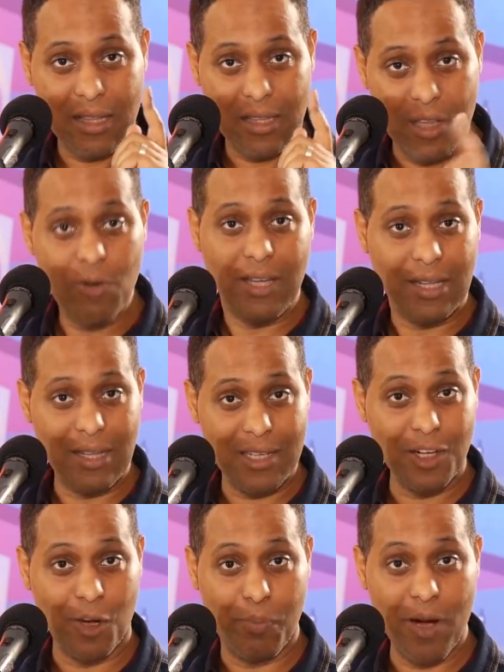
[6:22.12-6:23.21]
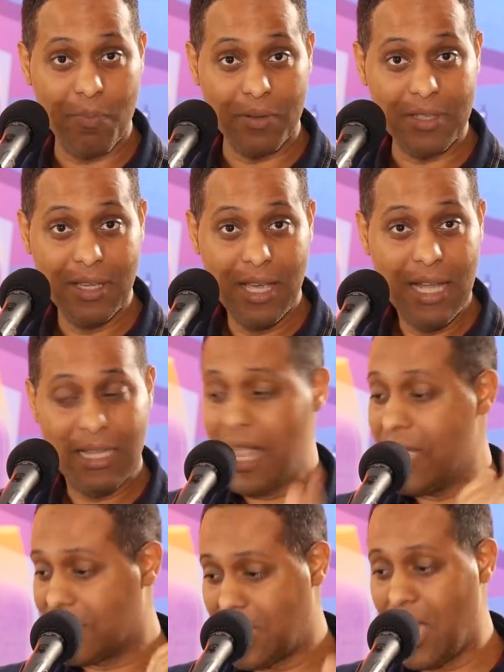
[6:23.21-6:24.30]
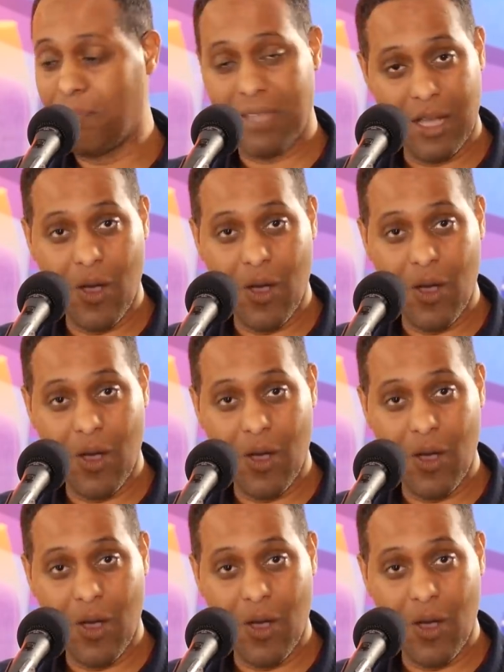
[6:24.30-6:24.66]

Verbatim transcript: you did this shit on purpose. There's something